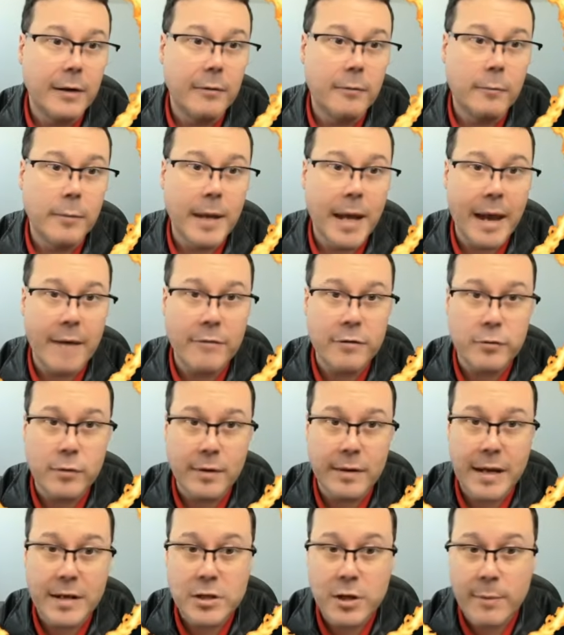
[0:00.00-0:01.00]
We have
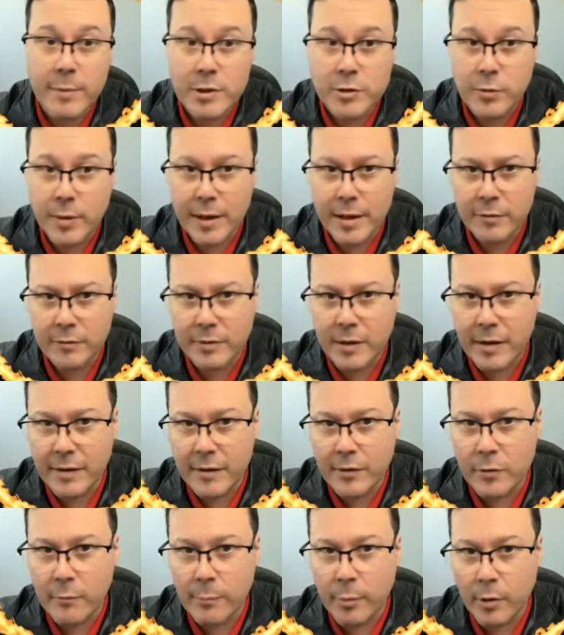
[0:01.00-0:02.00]
Strategic Betrayal,
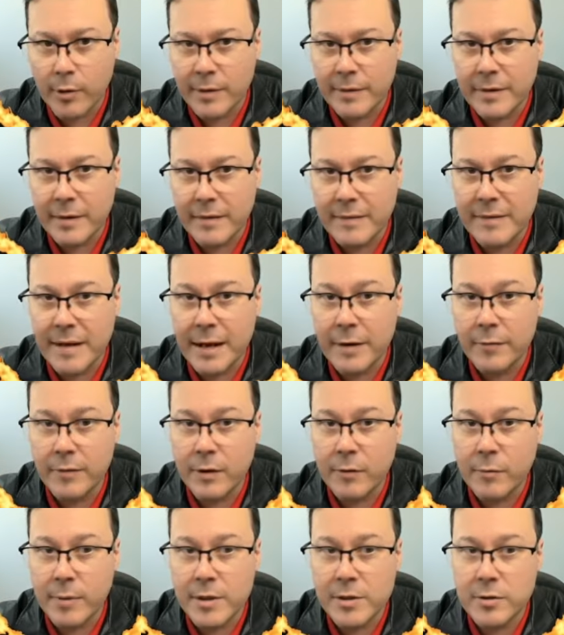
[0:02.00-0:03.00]
target opponent exiles
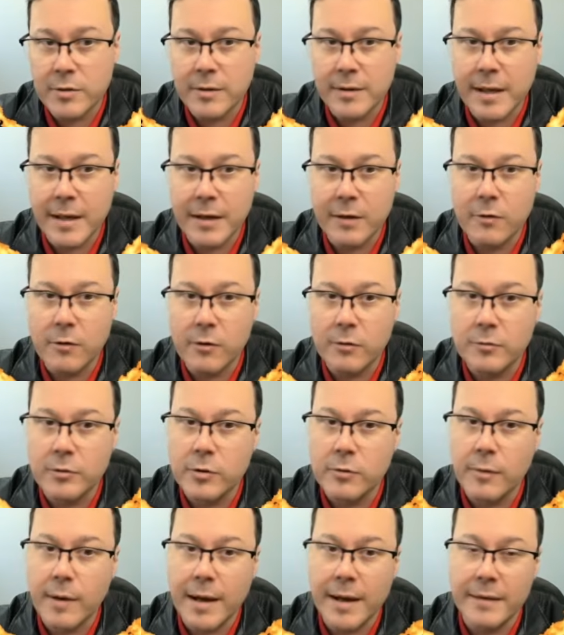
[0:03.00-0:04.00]
a creature they
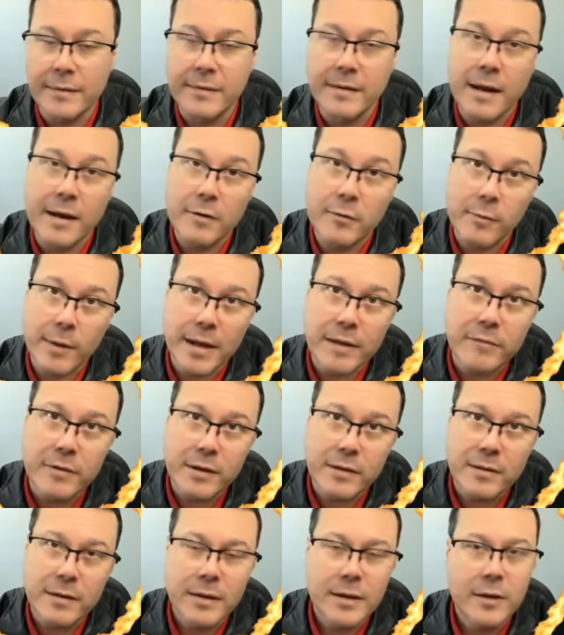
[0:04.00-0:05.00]
control and their
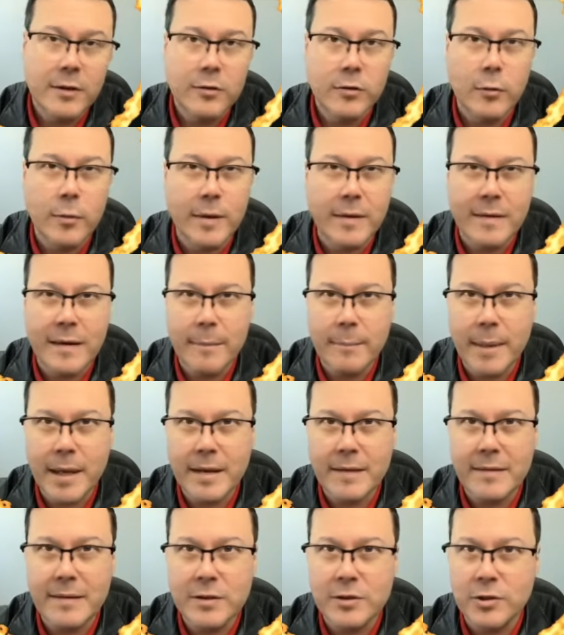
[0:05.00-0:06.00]
graveyard, so it's
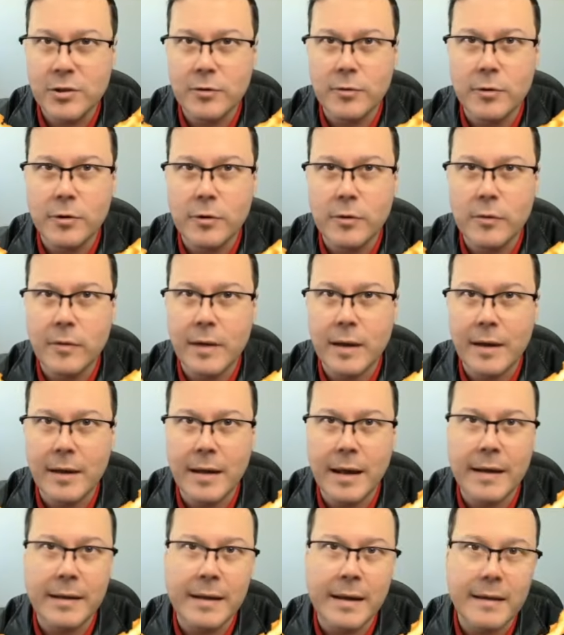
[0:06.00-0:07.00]
amazing to use
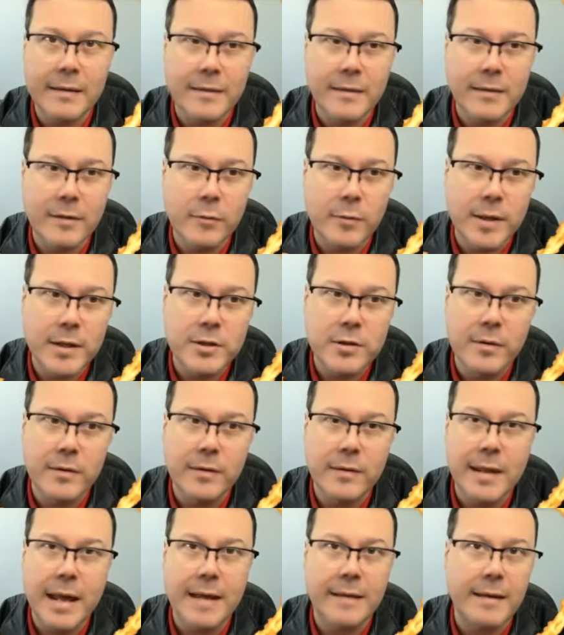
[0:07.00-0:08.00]
against
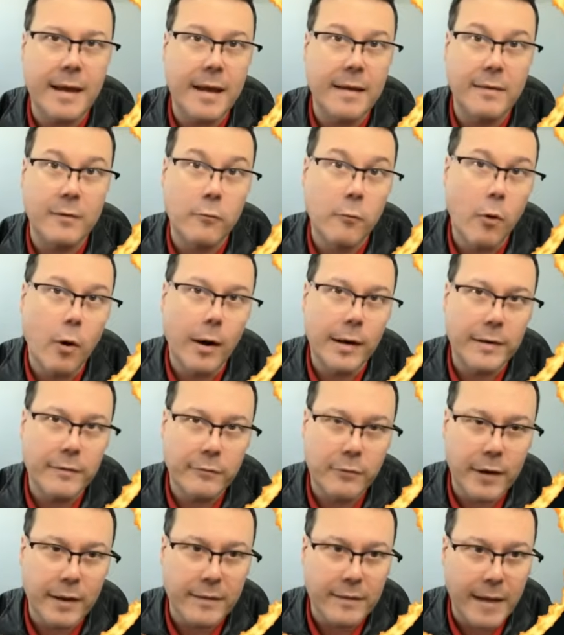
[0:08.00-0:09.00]
creatures that has ward,
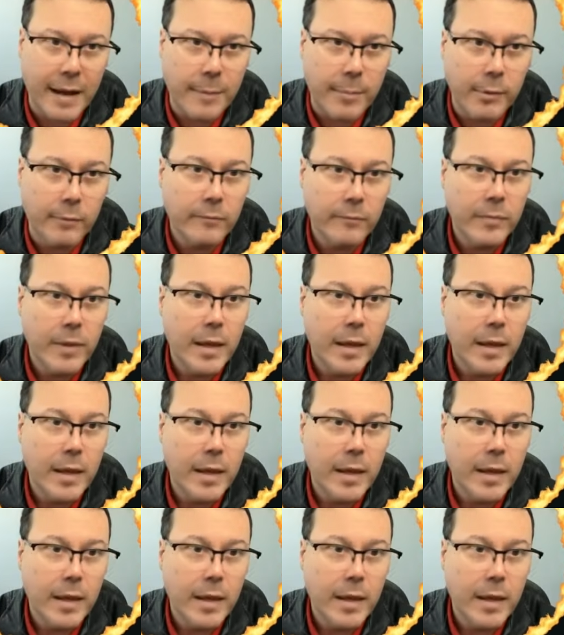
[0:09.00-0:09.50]
for example.